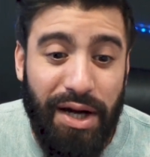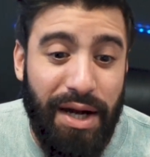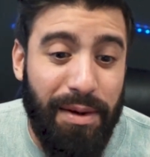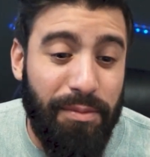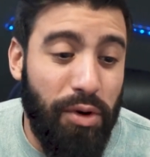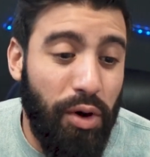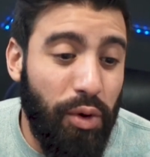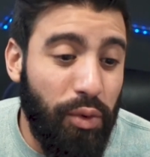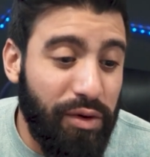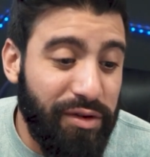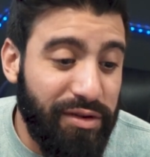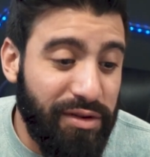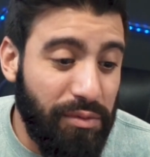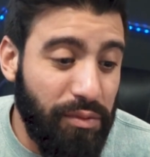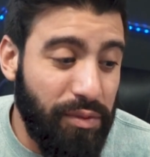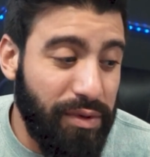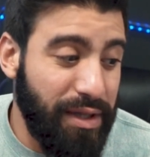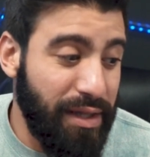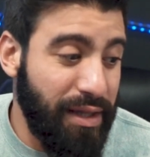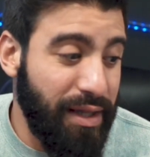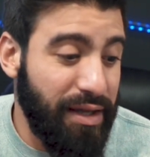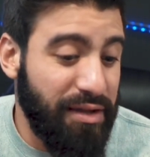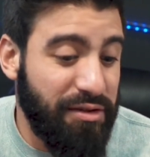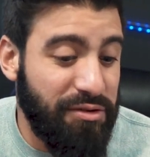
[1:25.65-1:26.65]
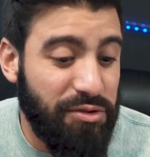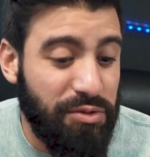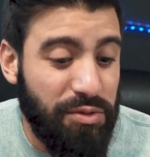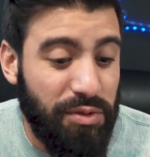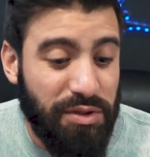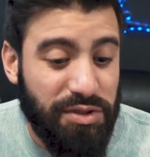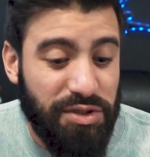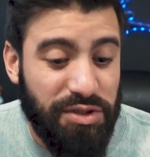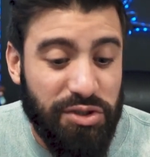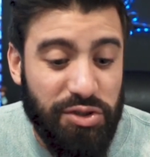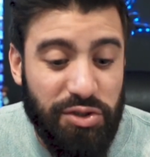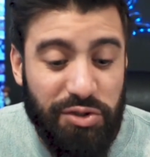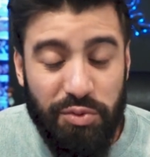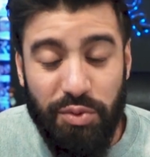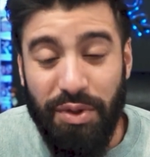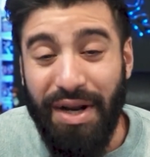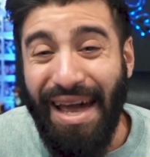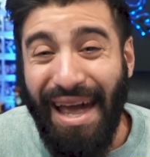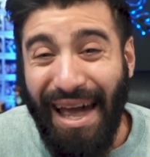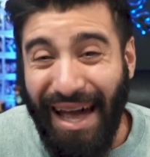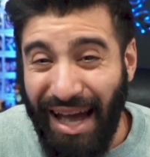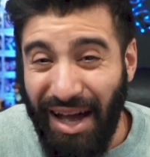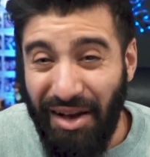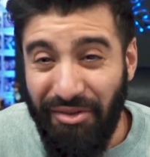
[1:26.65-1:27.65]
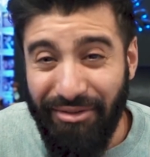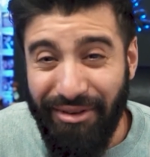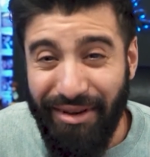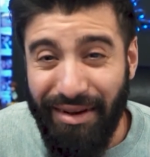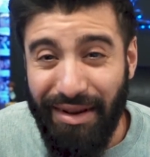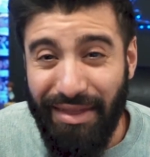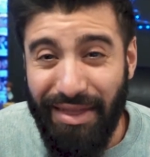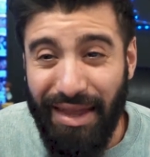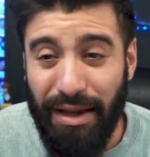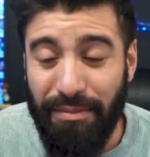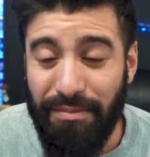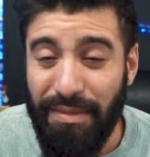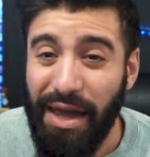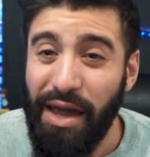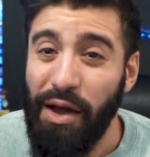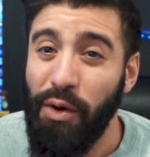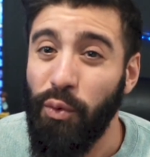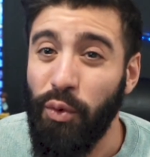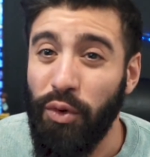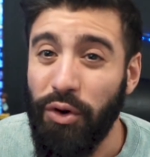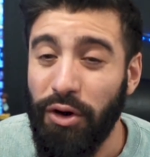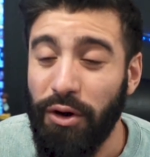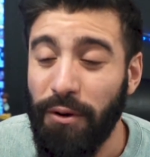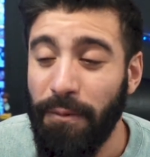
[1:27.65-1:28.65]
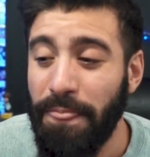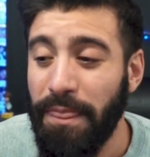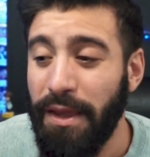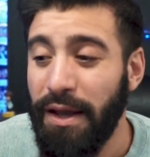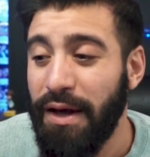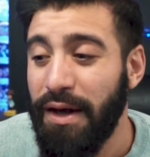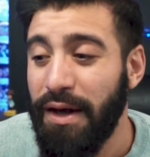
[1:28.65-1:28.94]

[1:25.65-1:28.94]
I'm always the one that likes to uh, just use what I have kind of thing and make it work.